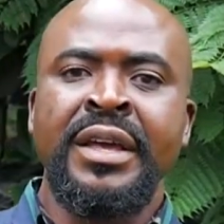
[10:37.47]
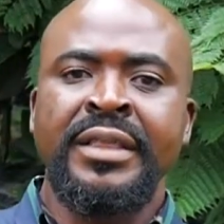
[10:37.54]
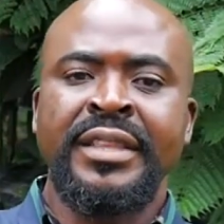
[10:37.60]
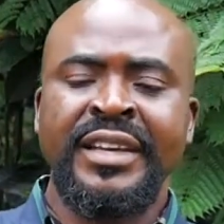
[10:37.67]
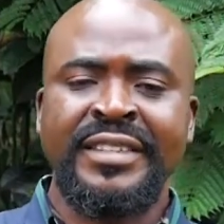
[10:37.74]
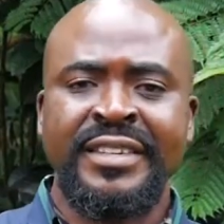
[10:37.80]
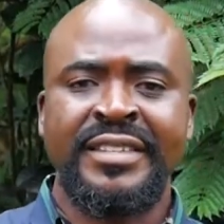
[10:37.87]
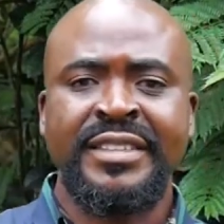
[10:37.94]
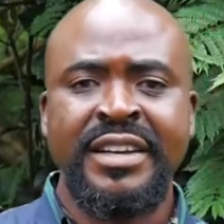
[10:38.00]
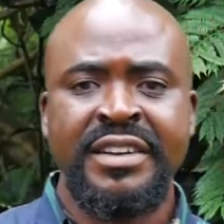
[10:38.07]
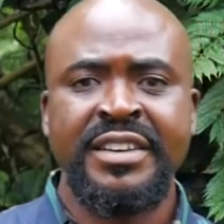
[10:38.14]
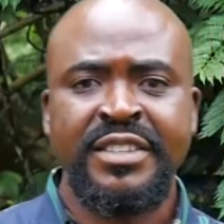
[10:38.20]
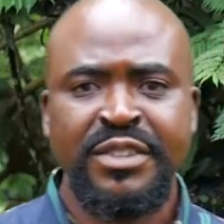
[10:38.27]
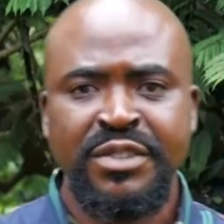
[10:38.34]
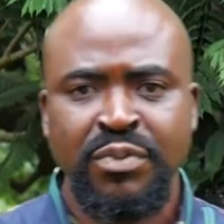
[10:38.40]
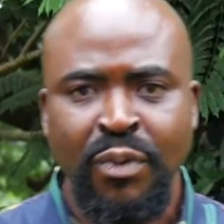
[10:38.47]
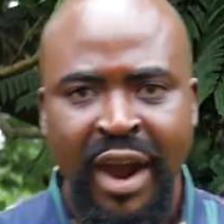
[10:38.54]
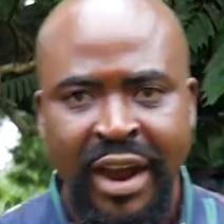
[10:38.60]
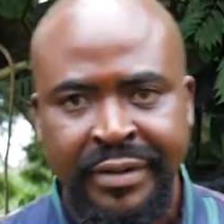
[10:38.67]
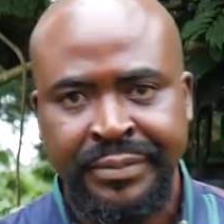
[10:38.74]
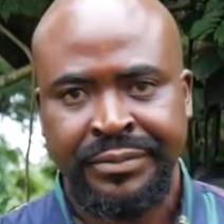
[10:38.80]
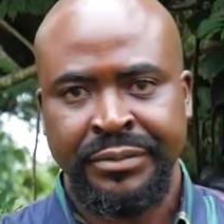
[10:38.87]
this is the reasons
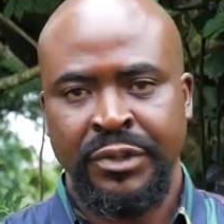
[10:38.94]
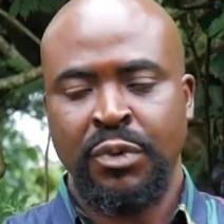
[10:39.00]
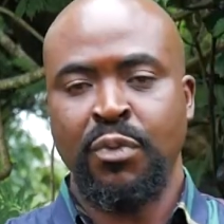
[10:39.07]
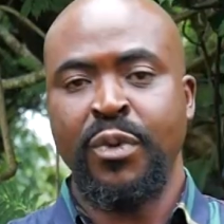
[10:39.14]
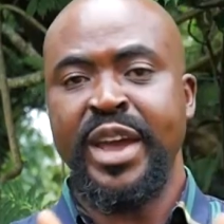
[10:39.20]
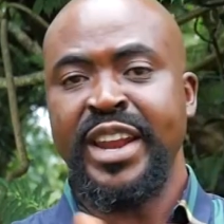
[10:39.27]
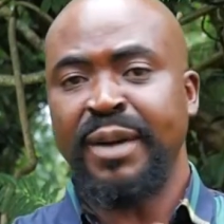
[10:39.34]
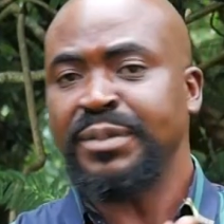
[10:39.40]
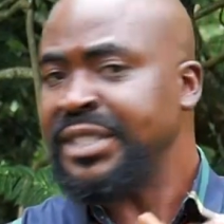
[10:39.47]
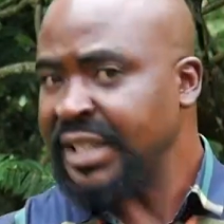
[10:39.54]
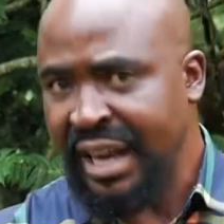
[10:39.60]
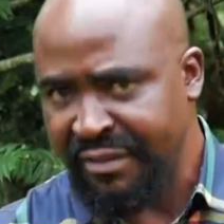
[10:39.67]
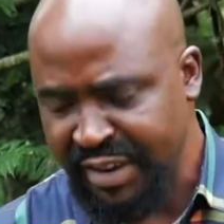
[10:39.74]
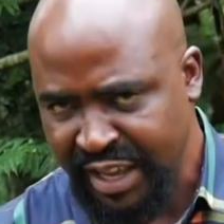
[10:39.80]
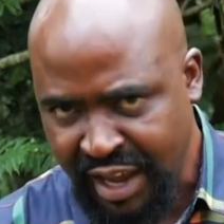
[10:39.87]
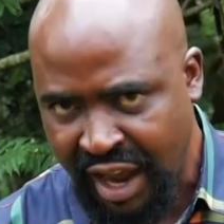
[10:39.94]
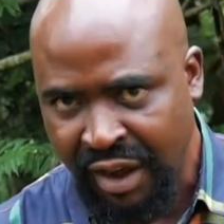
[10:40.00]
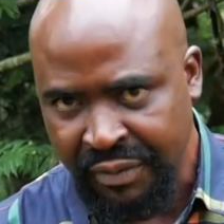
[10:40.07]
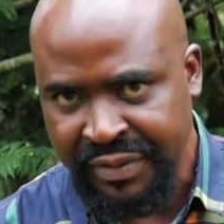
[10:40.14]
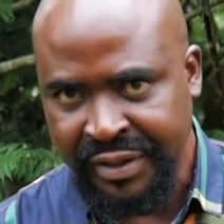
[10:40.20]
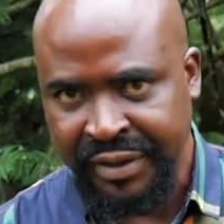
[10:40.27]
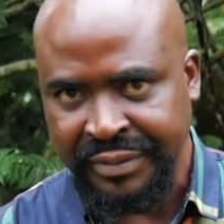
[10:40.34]
why when I'm traveling
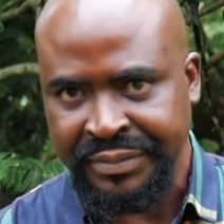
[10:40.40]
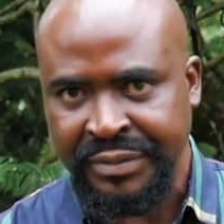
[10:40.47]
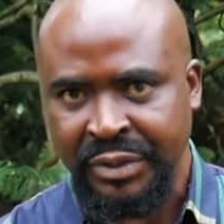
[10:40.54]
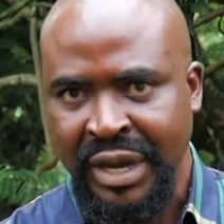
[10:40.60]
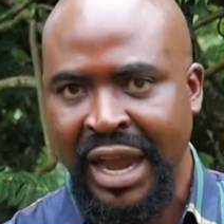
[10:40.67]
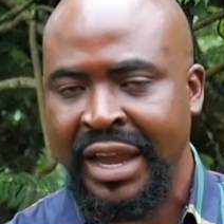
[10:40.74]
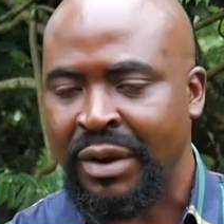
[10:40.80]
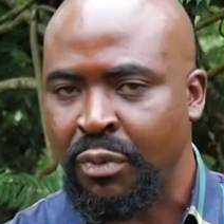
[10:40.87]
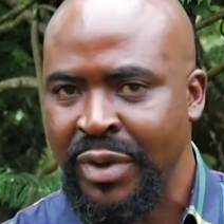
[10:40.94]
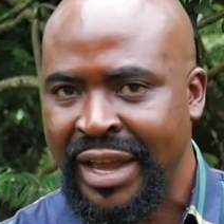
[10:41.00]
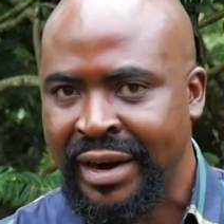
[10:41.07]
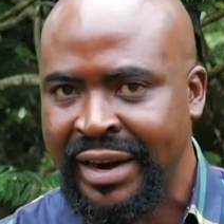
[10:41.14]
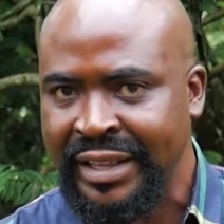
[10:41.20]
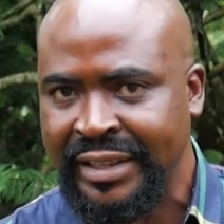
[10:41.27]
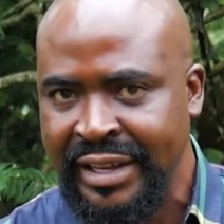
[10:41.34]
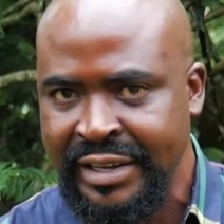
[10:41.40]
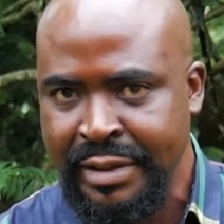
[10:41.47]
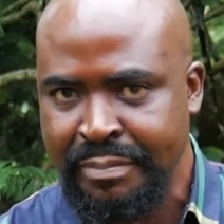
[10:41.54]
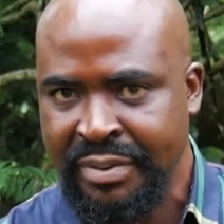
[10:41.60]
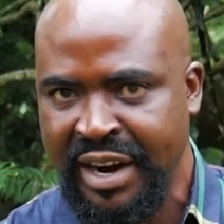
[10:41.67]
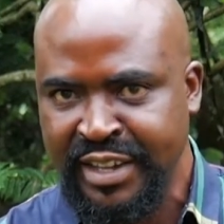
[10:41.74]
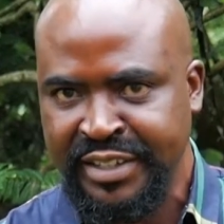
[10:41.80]
out there, we created
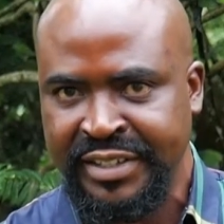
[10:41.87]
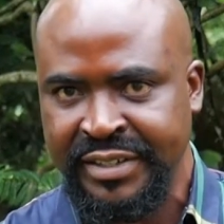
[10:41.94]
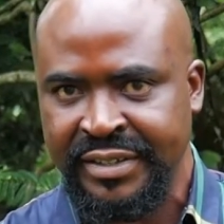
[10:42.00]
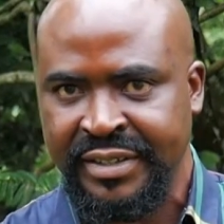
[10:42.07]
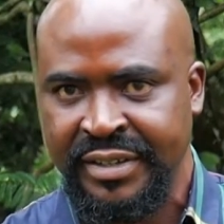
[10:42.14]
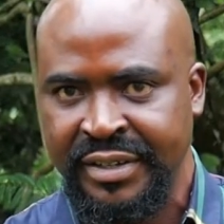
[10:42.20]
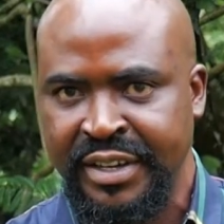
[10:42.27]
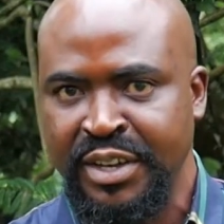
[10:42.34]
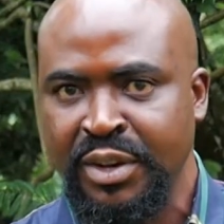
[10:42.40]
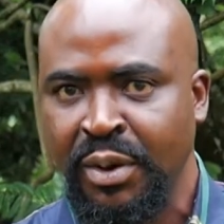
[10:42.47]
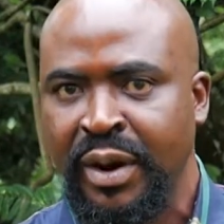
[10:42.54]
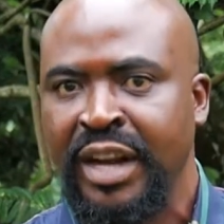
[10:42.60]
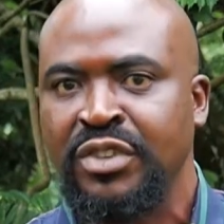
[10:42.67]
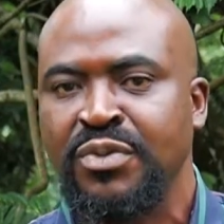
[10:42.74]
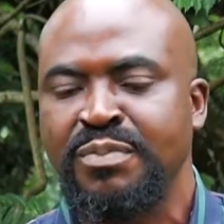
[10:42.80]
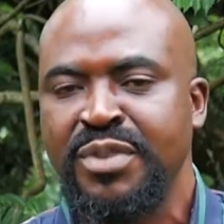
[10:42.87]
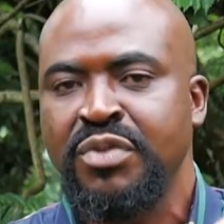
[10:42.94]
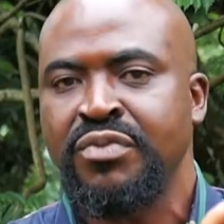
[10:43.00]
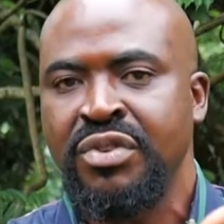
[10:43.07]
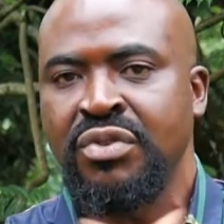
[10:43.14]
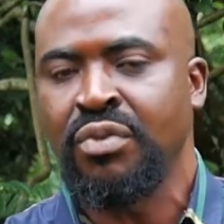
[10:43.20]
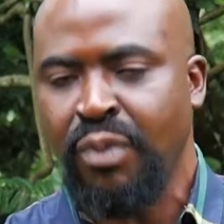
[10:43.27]
the branches in order to
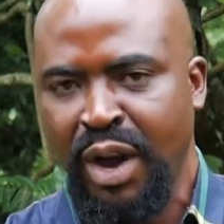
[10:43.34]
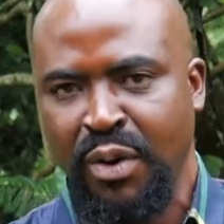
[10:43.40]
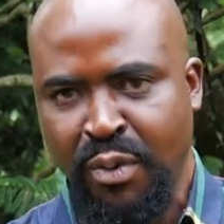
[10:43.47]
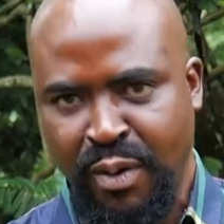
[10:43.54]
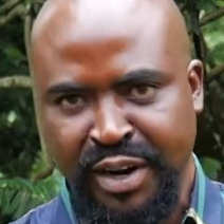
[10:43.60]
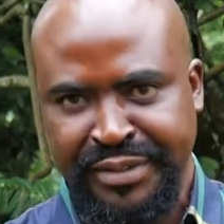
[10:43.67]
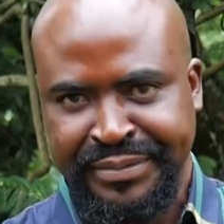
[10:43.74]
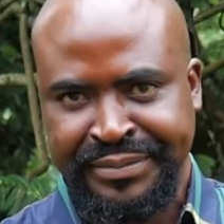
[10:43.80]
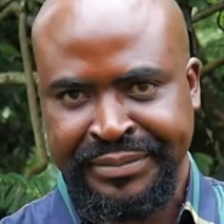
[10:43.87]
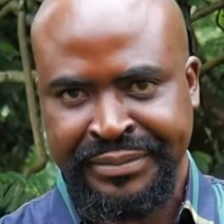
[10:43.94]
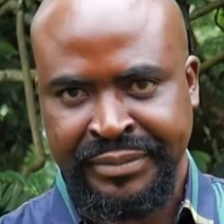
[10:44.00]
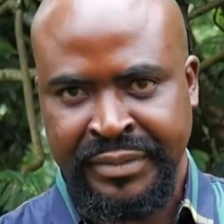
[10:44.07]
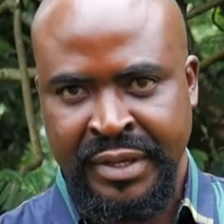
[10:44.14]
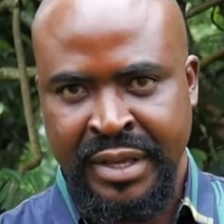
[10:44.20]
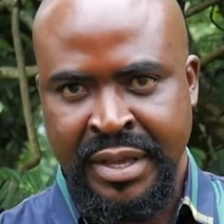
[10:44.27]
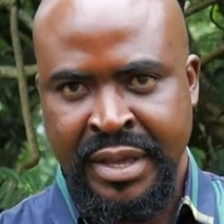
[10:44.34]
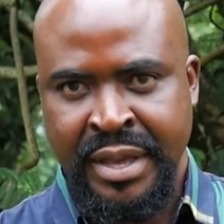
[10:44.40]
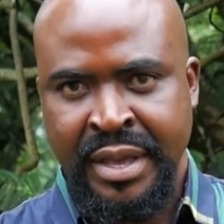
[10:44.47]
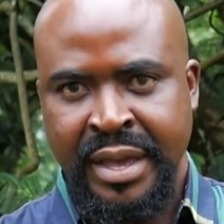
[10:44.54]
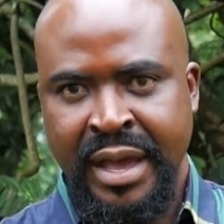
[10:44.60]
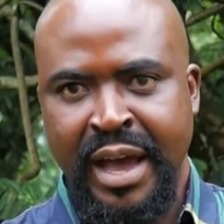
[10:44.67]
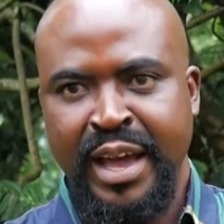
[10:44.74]
meet with you one-on-one.
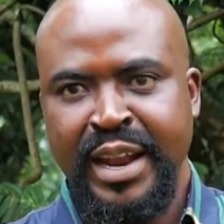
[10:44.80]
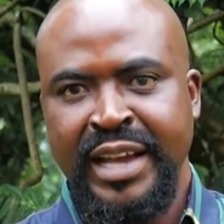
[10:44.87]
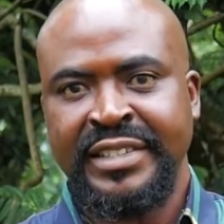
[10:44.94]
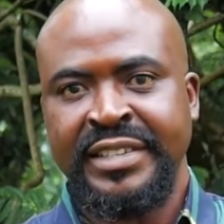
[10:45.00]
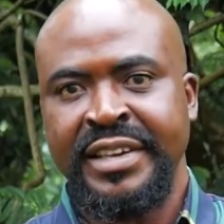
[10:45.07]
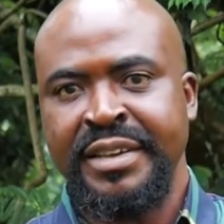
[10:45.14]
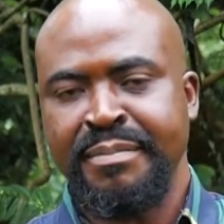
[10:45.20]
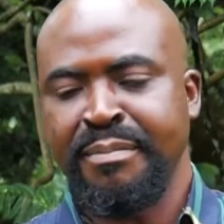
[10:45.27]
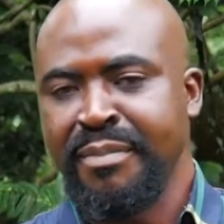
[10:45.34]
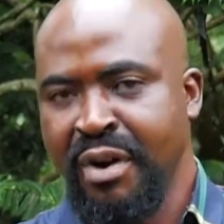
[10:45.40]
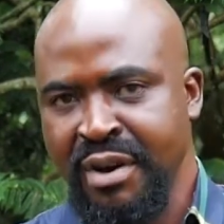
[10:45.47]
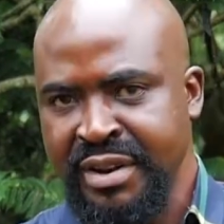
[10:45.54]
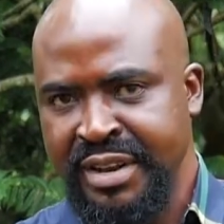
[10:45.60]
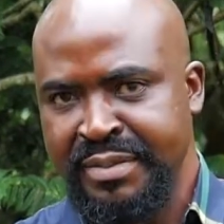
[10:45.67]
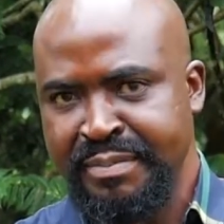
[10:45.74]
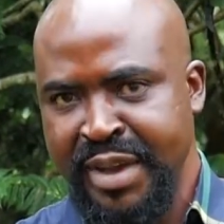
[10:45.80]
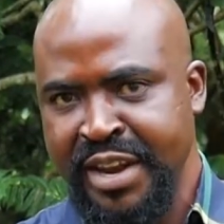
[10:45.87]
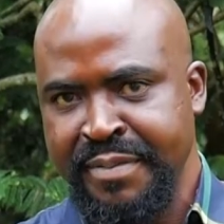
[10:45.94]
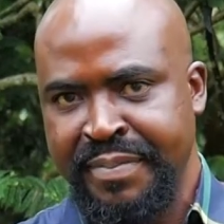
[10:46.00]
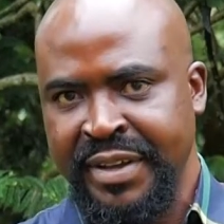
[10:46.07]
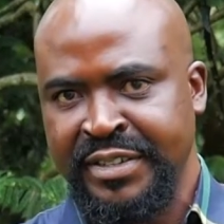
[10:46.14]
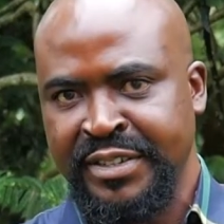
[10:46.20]
And I see
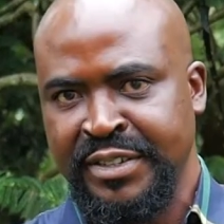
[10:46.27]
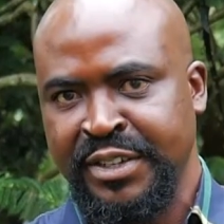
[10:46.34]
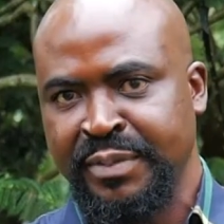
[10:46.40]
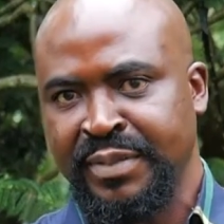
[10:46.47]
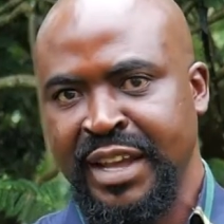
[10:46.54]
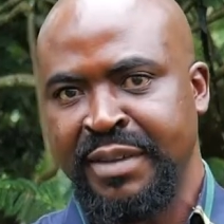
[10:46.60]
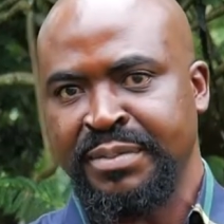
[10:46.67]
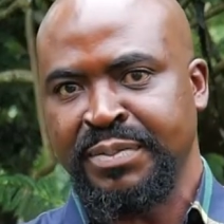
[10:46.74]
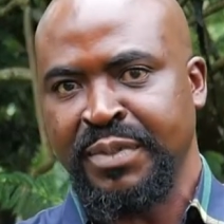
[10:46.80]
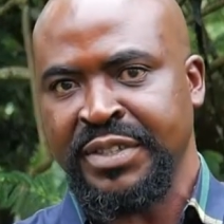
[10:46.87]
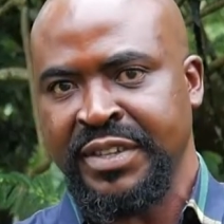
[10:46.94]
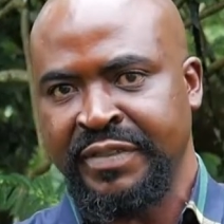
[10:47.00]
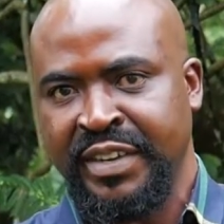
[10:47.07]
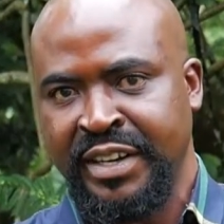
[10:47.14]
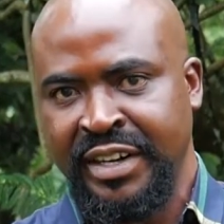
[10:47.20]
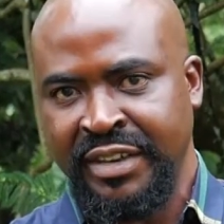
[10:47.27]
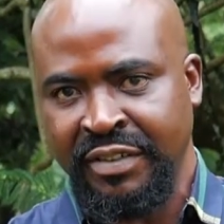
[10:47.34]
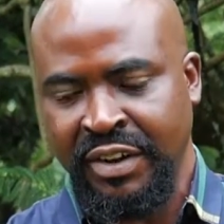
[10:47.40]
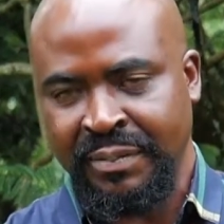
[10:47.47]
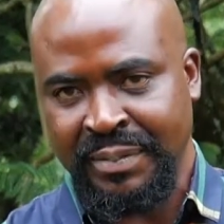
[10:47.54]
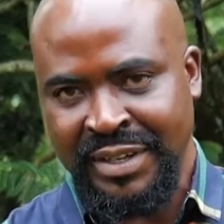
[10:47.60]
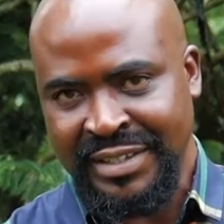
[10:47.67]
many persons, sometimes most of them, they
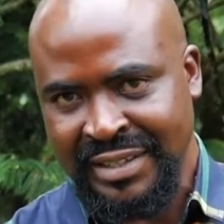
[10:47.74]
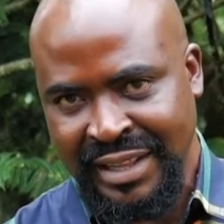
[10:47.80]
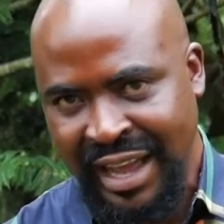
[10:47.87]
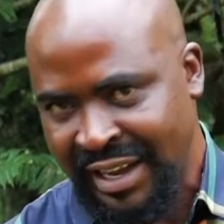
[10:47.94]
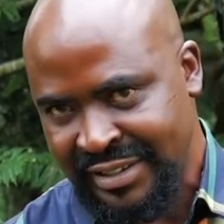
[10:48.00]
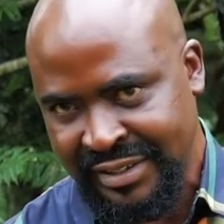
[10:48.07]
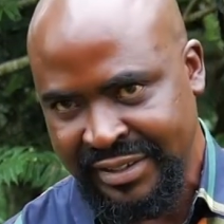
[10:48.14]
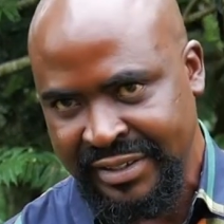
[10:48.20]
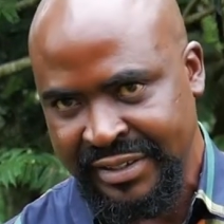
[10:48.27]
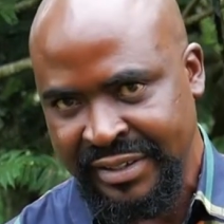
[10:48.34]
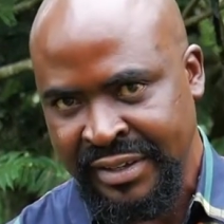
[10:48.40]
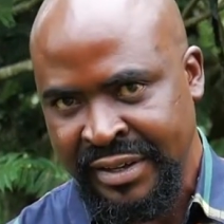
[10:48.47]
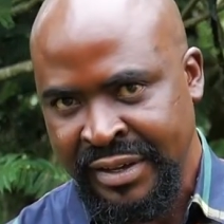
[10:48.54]
develop this laxity.